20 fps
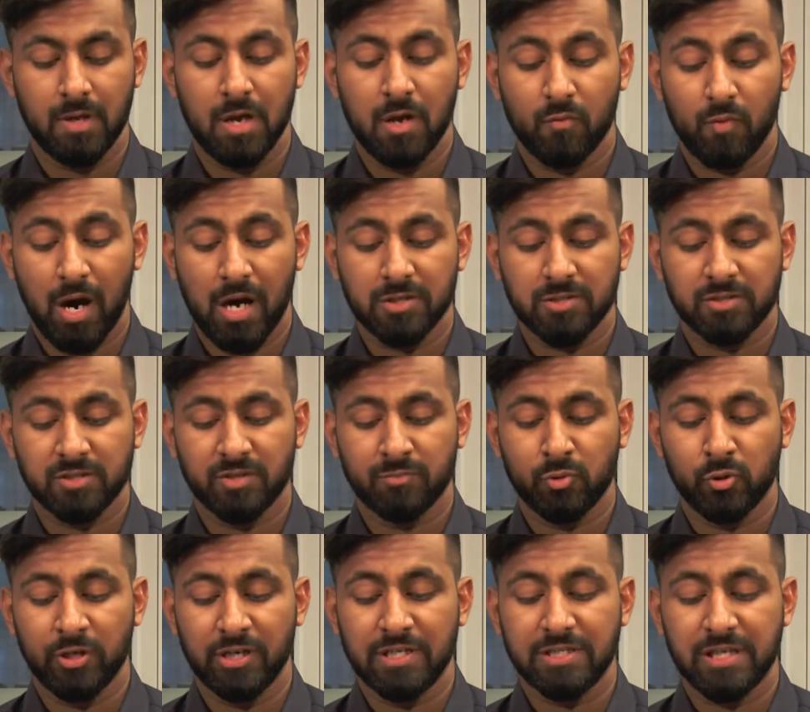Ryerson's
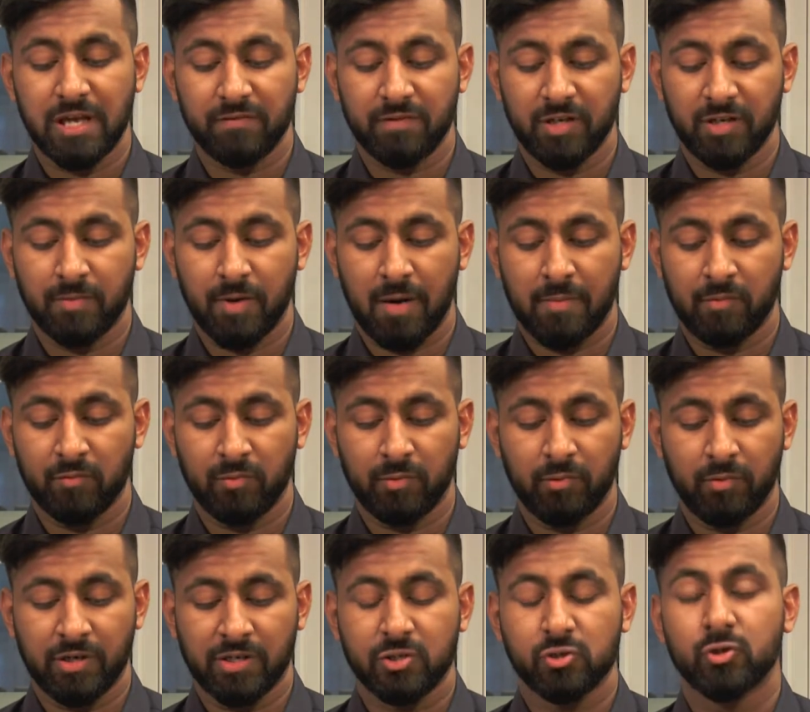Community Safety Department will be
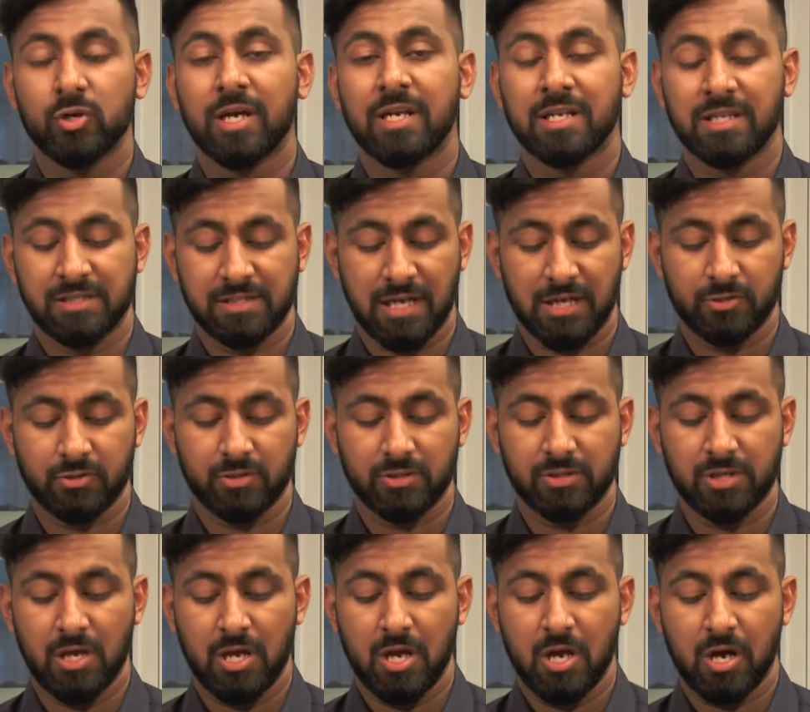running training
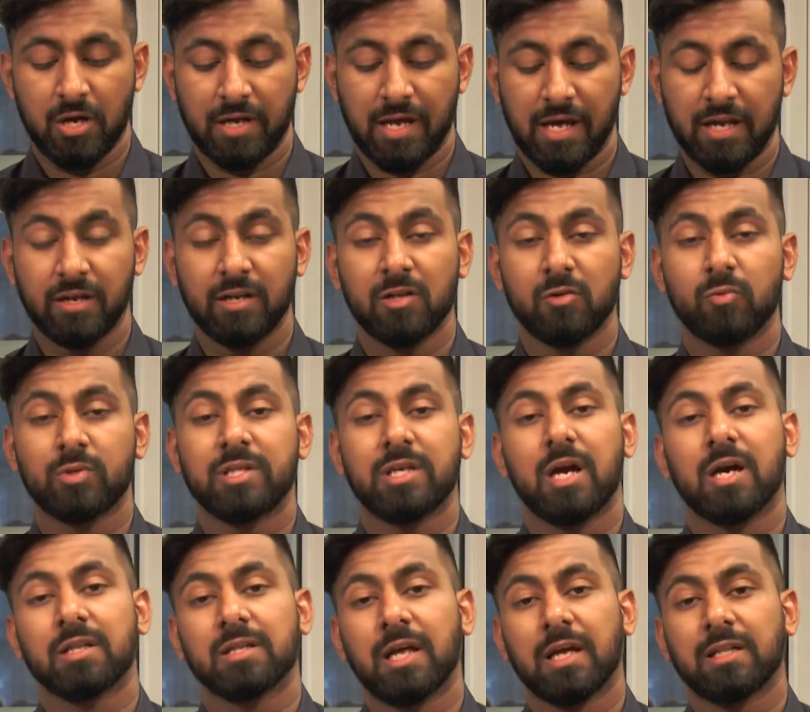sessions on how to deal with the
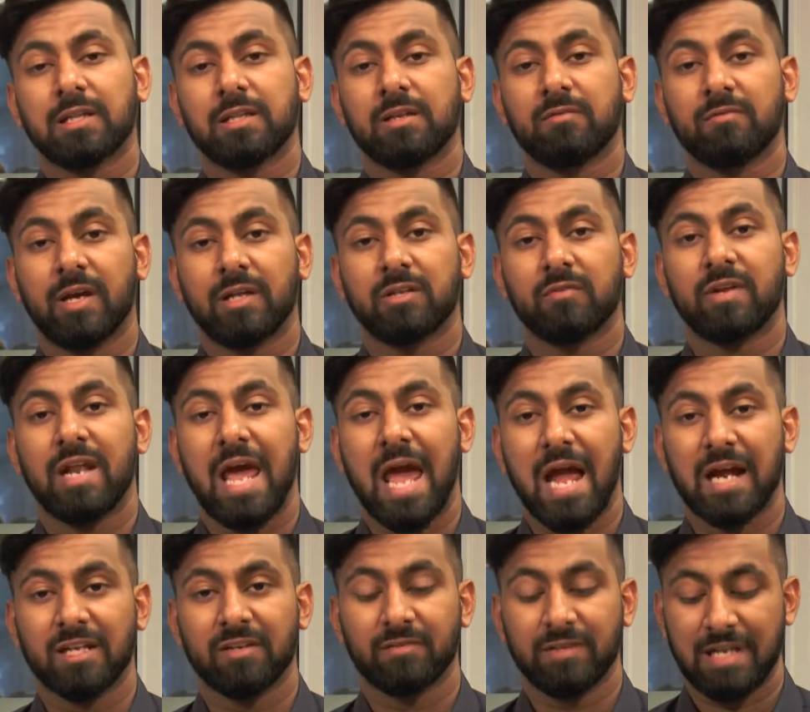unlikely event of an
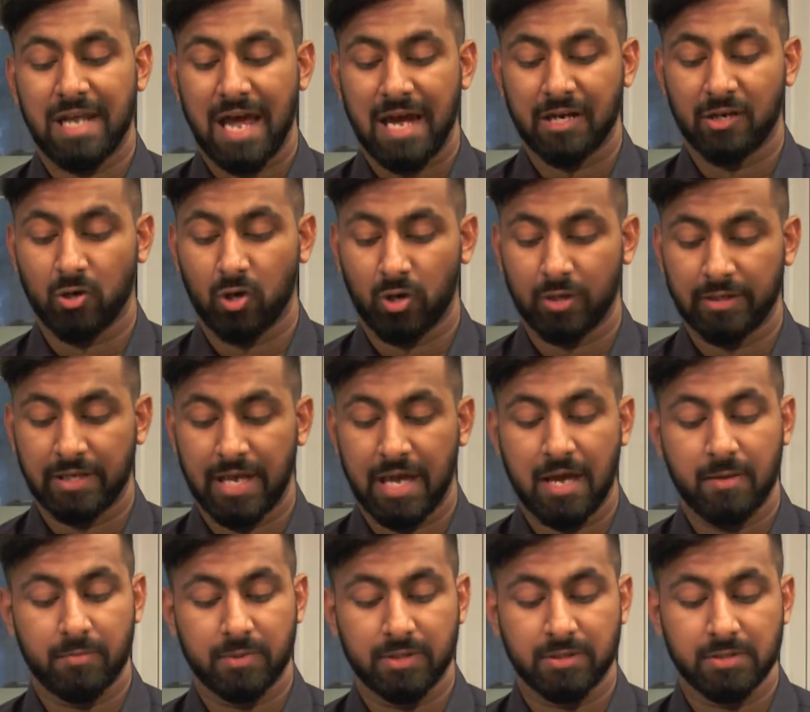active attacker on
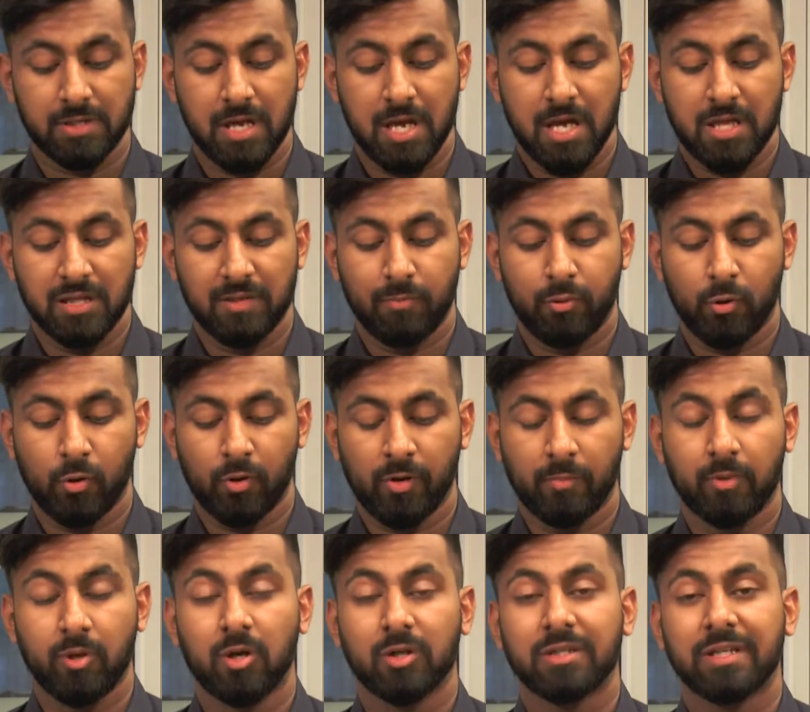campus. The
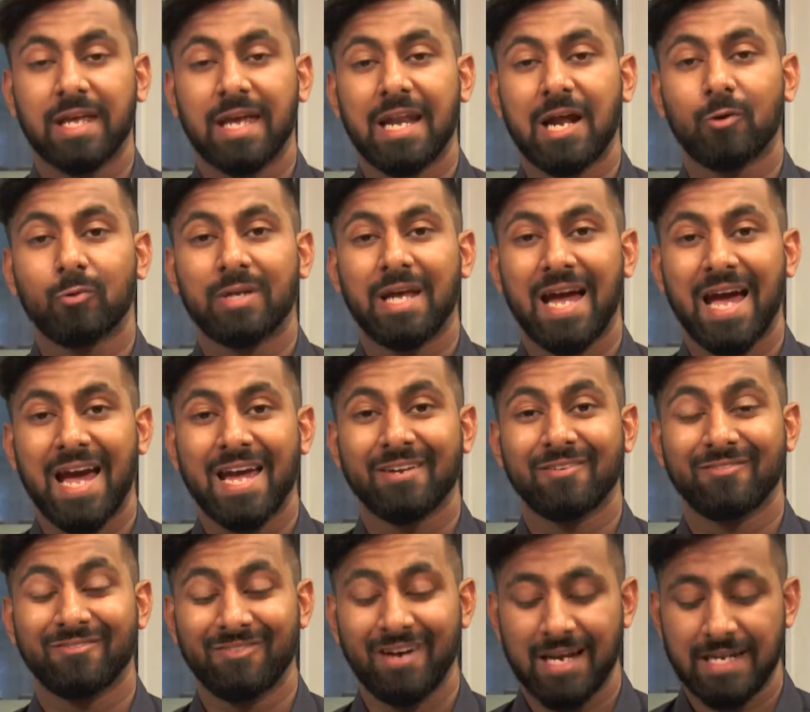program called Get Out, Hide,
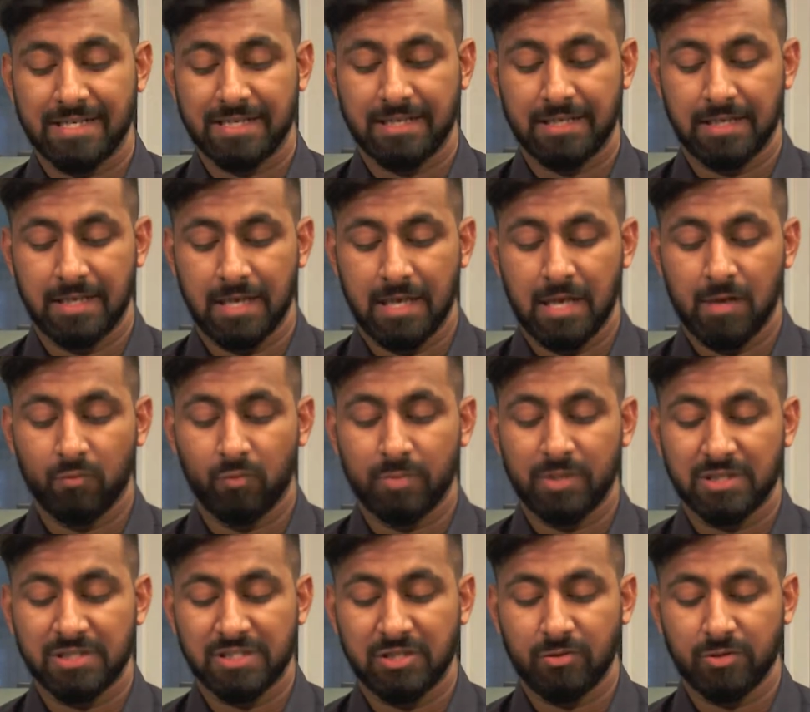Fight will be
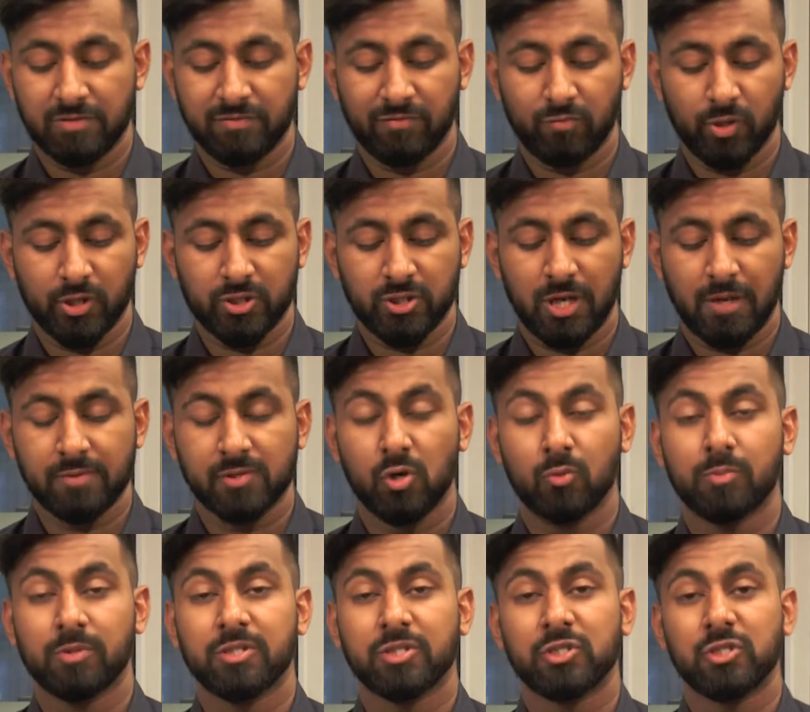a series of workshops
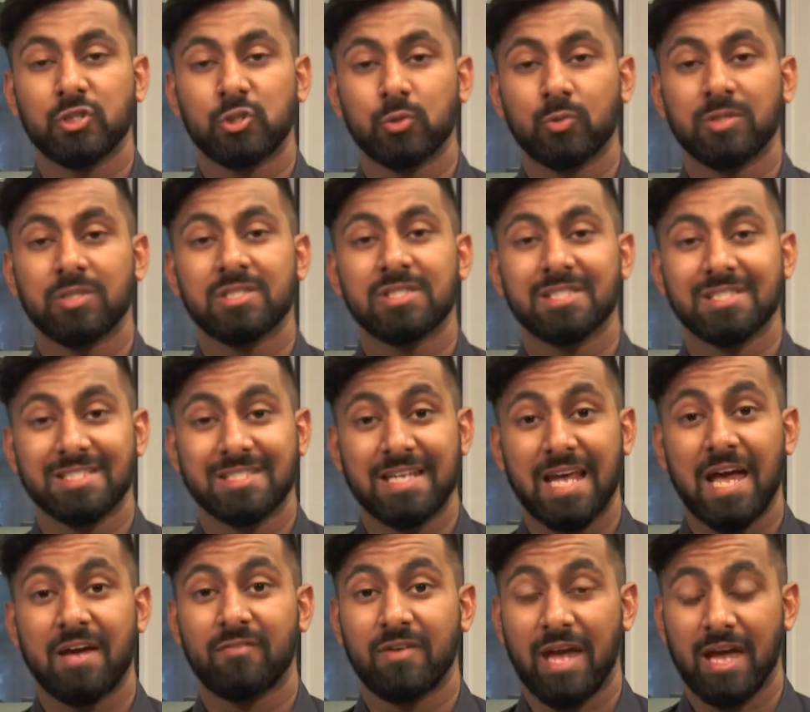open to students,
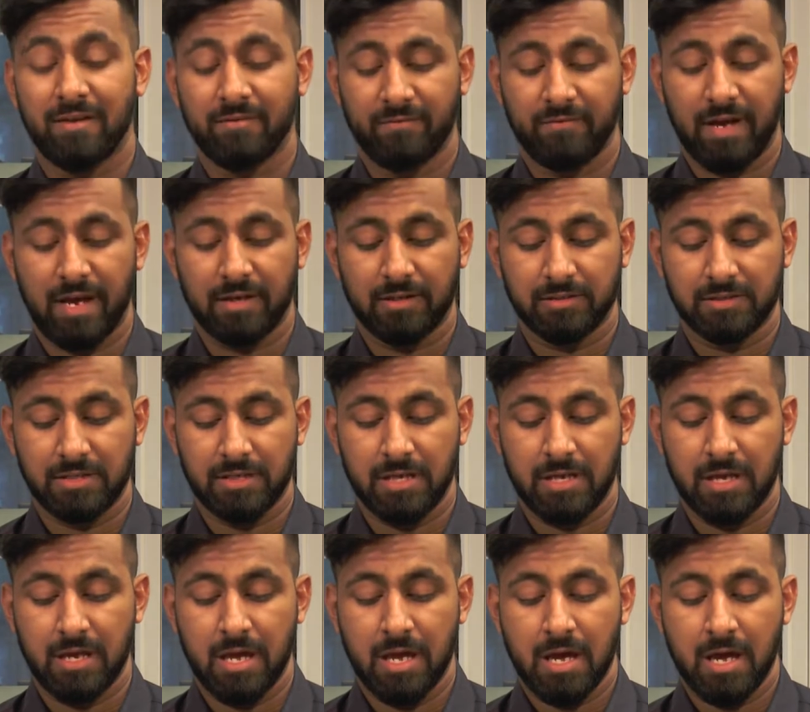staff, and faculty.